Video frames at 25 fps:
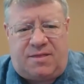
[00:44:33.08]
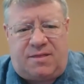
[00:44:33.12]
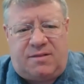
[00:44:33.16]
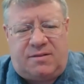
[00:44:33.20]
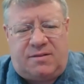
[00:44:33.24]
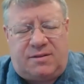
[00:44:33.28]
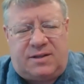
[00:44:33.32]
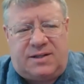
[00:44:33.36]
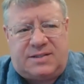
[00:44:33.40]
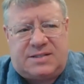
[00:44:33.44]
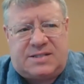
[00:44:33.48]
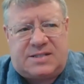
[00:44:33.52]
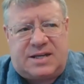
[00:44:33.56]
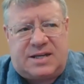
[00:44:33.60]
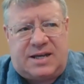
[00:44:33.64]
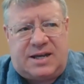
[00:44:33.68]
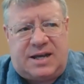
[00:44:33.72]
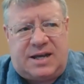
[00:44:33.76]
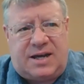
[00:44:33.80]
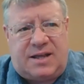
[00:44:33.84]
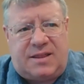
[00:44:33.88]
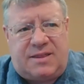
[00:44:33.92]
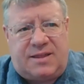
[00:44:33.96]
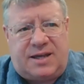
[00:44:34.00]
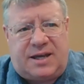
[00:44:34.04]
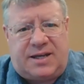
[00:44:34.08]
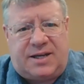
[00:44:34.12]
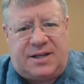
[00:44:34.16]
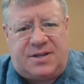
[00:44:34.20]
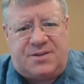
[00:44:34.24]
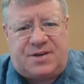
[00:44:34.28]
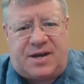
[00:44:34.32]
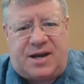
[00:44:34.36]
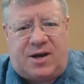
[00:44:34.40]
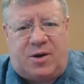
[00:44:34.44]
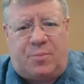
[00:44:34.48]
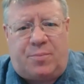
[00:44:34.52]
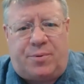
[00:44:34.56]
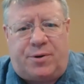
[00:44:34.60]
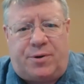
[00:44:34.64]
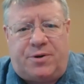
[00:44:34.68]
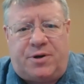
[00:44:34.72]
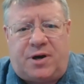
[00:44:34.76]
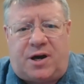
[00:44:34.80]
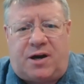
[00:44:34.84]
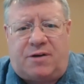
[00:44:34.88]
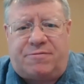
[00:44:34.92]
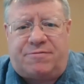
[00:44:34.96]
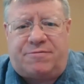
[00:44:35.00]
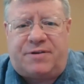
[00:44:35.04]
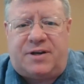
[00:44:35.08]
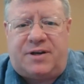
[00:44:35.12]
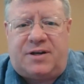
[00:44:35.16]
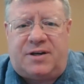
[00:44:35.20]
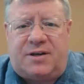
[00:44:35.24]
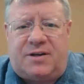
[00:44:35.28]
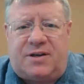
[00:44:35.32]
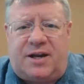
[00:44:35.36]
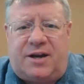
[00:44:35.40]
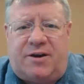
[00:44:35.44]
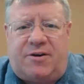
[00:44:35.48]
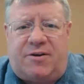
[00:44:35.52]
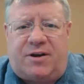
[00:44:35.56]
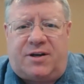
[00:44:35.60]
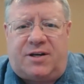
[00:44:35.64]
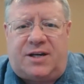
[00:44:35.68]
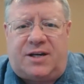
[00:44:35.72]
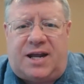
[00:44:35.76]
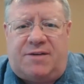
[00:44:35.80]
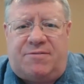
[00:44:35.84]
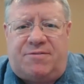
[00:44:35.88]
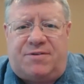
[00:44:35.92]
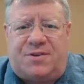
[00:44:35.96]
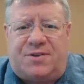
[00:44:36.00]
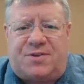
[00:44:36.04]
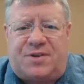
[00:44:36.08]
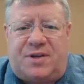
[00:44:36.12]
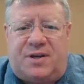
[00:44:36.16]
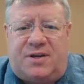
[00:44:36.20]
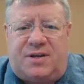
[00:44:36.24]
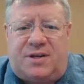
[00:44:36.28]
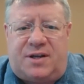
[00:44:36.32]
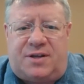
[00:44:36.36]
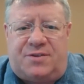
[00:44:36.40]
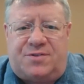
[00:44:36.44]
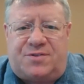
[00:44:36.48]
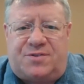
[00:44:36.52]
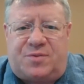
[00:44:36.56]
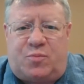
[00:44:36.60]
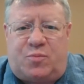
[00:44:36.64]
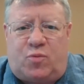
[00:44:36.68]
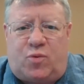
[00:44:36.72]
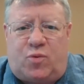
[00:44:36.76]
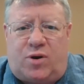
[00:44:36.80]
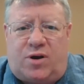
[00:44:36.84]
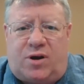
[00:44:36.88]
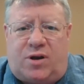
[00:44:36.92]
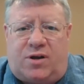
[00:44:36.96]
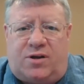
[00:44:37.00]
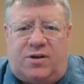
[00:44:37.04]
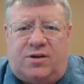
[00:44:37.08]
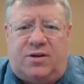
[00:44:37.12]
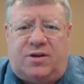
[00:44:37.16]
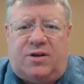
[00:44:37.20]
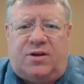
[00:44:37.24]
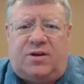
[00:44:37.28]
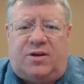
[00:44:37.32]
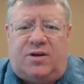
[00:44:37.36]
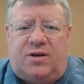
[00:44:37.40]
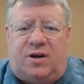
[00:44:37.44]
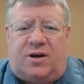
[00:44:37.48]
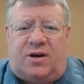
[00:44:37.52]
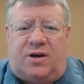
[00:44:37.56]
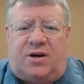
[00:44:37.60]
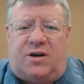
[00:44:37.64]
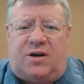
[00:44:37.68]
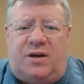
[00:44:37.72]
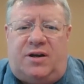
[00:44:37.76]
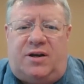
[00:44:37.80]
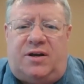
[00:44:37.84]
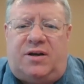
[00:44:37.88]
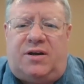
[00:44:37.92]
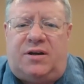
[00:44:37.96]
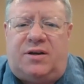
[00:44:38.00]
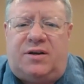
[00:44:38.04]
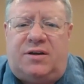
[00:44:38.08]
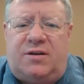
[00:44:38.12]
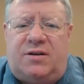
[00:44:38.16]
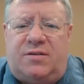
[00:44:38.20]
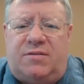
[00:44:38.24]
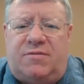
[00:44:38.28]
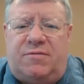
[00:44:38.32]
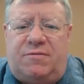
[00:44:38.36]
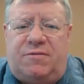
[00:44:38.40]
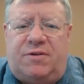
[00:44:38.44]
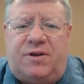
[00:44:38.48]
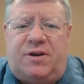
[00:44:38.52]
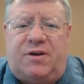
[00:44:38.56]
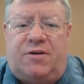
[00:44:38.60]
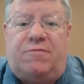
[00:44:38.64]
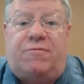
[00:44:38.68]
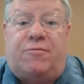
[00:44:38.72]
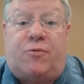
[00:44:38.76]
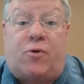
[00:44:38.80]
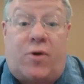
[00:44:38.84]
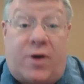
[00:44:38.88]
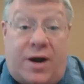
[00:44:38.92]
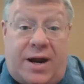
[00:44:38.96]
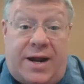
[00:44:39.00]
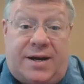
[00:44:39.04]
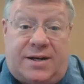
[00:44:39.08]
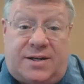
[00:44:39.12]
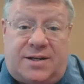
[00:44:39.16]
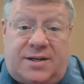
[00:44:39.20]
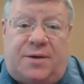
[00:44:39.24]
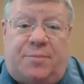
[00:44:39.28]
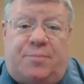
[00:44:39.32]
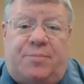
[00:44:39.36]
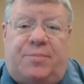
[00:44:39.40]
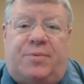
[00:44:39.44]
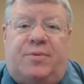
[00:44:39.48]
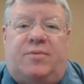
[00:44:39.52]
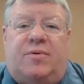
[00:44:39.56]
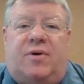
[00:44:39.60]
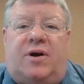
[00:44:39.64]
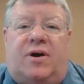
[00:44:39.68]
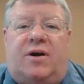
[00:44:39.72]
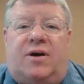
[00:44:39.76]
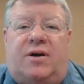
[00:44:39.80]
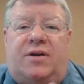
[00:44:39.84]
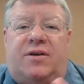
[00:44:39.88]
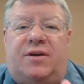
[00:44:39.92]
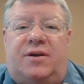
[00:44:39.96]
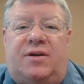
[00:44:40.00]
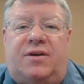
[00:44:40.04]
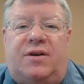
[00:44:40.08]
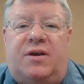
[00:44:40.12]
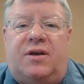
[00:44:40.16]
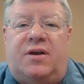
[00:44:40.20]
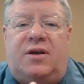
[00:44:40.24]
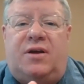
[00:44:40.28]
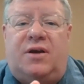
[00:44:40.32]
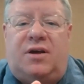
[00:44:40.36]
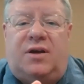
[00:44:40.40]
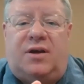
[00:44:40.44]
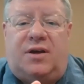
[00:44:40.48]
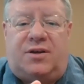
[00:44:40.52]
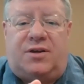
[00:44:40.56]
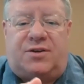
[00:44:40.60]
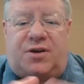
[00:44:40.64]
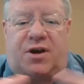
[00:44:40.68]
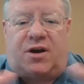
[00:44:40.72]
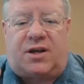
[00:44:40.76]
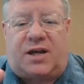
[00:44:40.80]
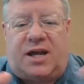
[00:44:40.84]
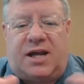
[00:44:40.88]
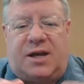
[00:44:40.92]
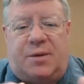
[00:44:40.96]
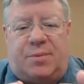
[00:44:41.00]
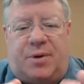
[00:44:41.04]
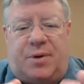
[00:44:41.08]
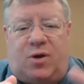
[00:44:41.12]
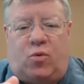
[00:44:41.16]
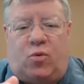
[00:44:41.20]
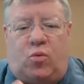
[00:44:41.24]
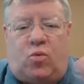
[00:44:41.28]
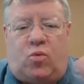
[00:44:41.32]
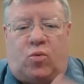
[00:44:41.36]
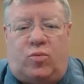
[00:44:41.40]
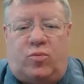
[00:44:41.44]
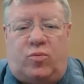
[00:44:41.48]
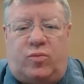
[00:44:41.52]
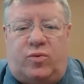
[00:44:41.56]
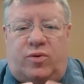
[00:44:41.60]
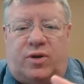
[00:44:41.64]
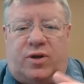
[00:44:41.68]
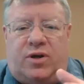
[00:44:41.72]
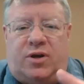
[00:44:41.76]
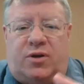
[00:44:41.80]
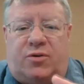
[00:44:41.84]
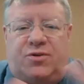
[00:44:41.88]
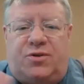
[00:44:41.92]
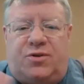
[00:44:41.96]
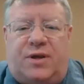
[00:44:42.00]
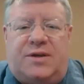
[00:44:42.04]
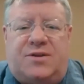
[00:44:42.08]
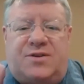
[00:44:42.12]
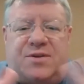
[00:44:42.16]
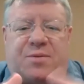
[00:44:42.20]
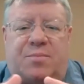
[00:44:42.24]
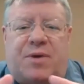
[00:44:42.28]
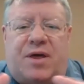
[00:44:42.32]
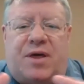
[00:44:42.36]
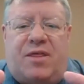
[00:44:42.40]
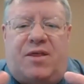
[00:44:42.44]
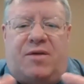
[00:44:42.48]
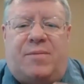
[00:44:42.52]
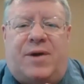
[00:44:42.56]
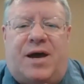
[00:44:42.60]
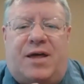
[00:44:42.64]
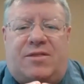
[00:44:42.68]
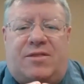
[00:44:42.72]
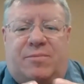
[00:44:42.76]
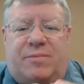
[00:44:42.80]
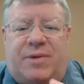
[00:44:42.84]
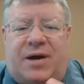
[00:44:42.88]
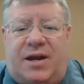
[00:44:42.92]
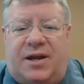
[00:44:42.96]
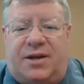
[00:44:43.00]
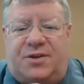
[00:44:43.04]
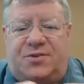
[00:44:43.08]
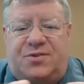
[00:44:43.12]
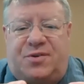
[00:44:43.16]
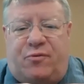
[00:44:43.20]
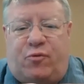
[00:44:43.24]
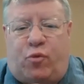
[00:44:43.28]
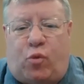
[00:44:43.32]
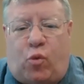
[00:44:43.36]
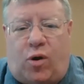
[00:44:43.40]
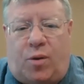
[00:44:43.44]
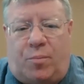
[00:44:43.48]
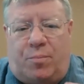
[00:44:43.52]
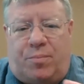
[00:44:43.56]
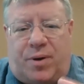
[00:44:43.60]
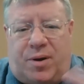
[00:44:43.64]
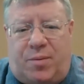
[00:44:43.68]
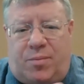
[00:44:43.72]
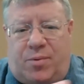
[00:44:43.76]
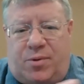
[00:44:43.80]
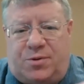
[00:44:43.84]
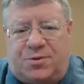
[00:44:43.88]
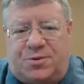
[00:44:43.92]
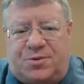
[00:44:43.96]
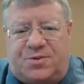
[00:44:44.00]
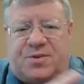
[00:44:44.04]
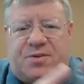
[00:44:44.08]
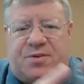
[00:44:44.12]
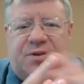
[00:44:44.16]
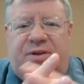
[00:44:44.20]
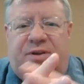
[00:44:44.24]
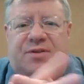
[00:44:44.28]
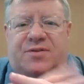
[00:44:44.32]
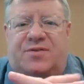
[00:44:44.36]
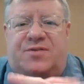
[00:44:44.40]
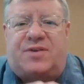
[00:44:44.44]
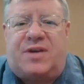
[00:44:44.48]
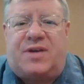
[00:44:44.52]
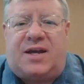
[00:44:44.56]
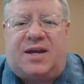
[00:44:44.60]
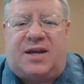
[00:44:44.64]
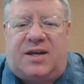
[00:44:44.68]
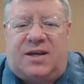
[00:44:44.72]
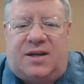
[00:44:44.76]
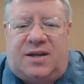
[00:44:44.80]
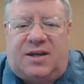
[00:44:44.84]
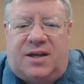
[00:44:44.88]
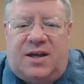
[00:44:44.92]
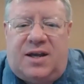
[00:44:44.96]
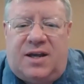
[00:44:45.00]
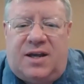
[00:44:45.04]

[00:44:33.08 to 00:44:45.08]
let's see, I think it's Hal Puthoff and Eric Davis had done some work on, for ATIP, on talking about, doing some of the mathematics of warp bubbles and seeing